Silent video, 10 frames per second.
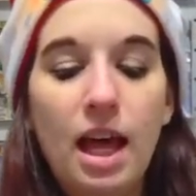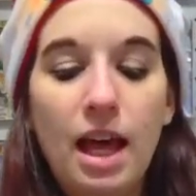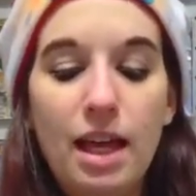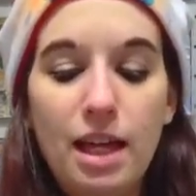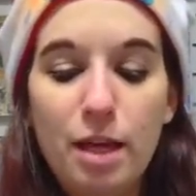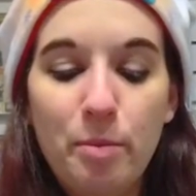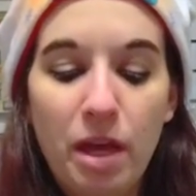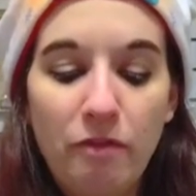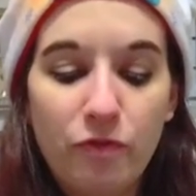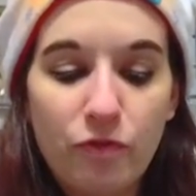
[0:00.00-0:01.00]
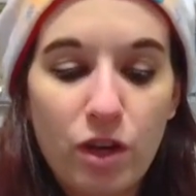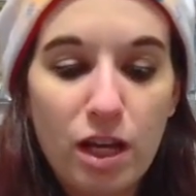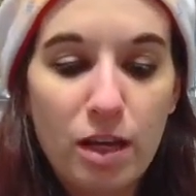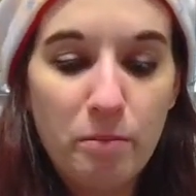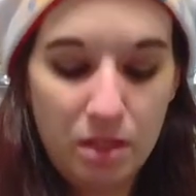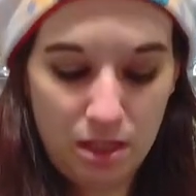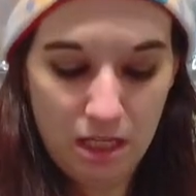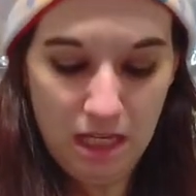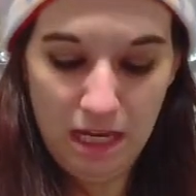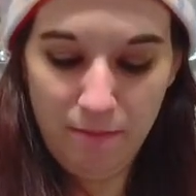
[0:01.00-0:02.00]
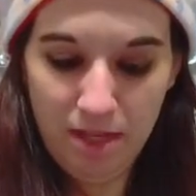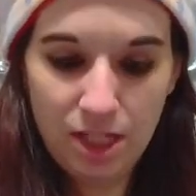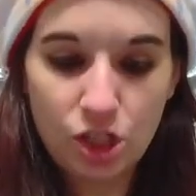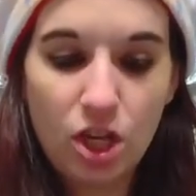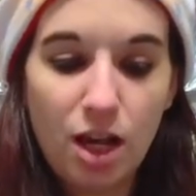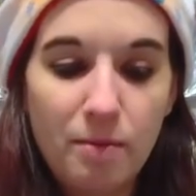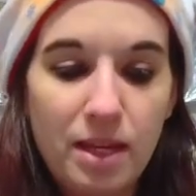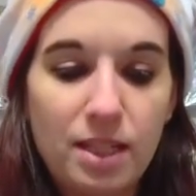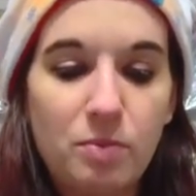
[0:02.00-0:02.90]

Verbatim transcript: Um, from Image Comics,